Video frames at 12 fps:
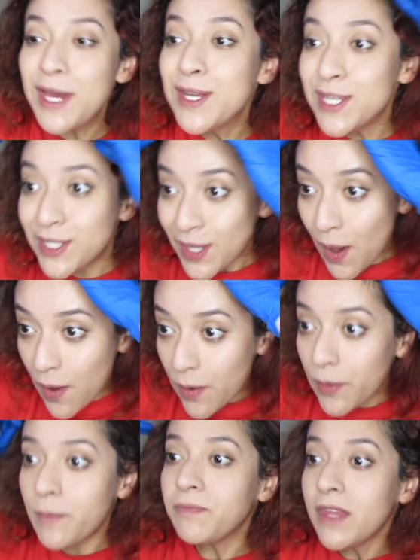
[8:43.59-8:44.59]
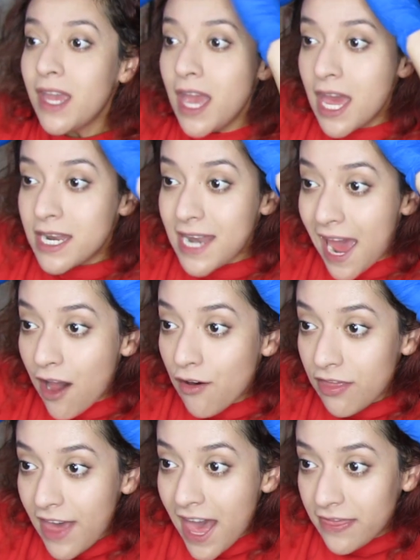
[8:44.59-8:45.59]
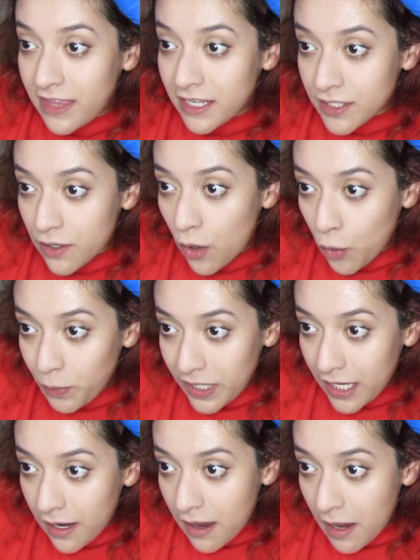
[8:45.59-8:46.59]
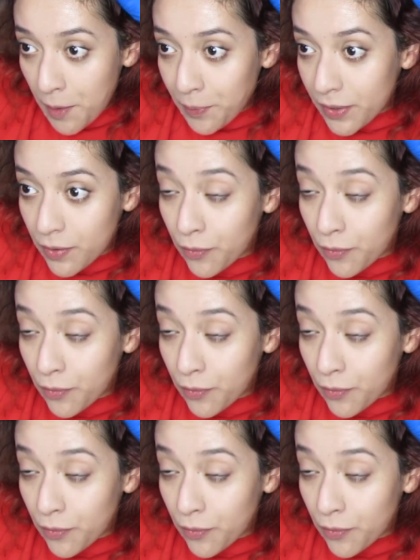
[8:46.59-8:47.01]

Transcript: So now that things are opening up,